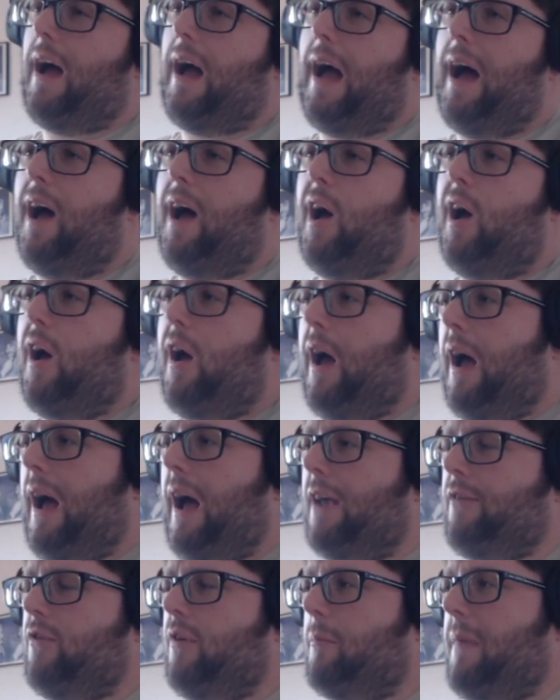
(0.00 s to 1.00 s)

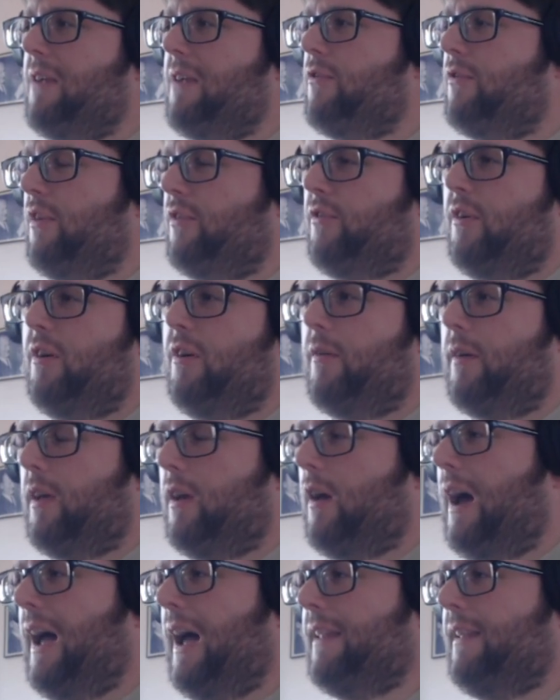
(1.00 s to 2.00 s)
I should have mentioned this
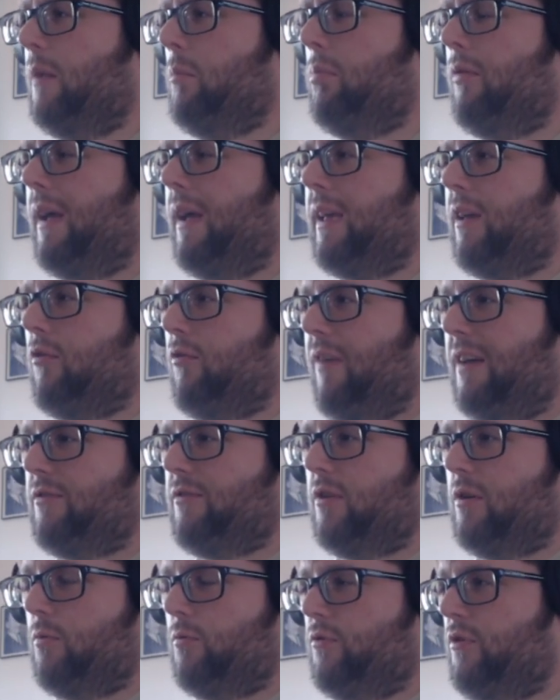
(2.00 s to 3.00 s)
earlier. I did play
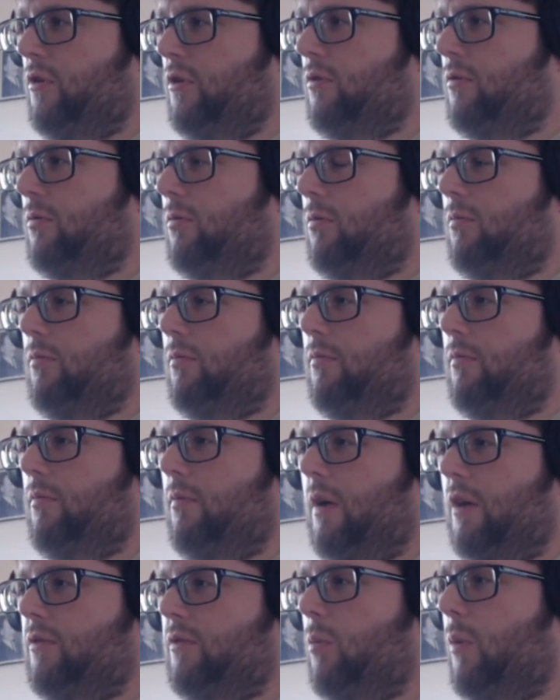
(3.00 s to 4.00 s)
Grezzo 2
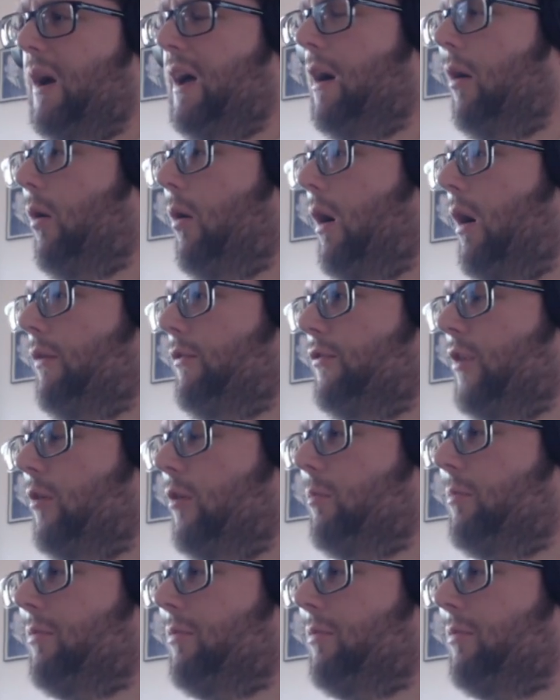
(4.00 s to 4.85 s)
as well on Dope